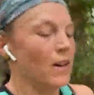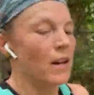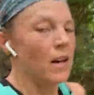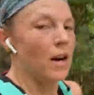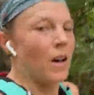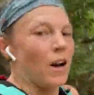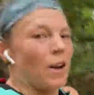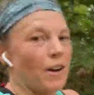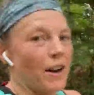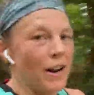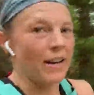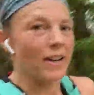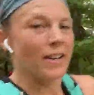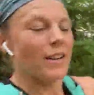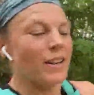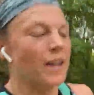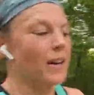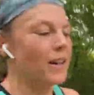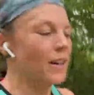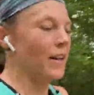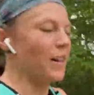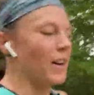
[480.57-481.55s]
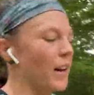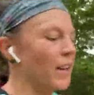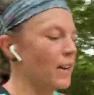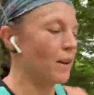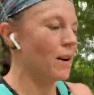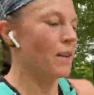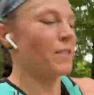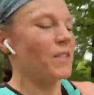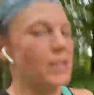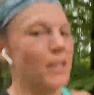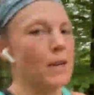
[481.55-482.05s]
All right, I don't have
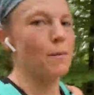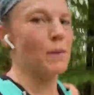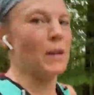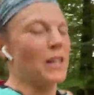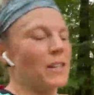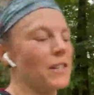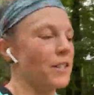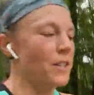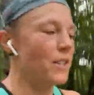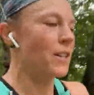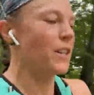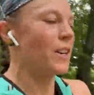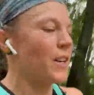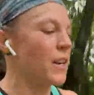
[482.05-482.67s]
a stabilizer.